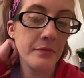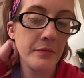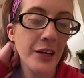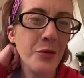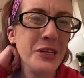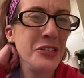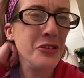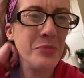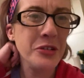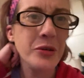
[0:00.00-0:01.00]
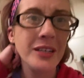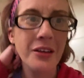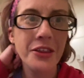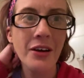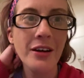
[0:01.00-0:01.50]
I always lose my train of
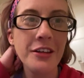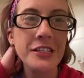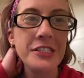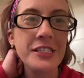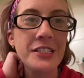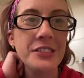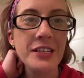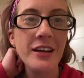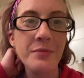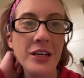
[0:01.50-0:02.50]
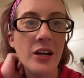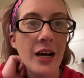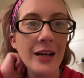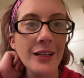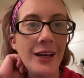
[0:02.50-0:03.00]
thought on these things. I'm like
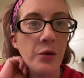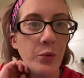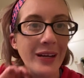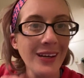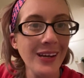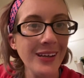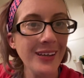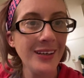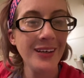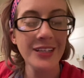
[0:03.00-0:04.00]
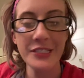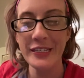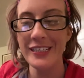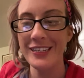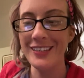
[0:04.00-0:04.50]
kind of like winging it, and it's
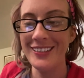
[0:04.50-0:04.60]
like